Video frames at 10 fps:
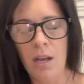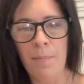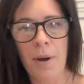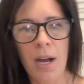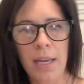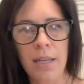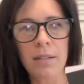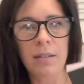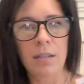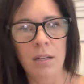
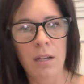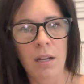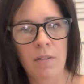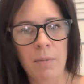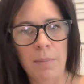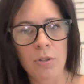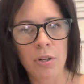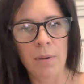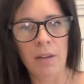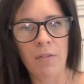pocket of my
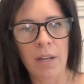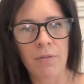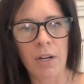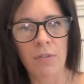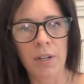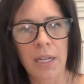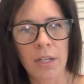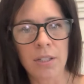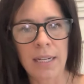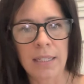Moterm A5 right over
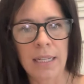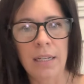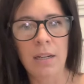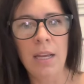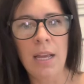here, tucked in.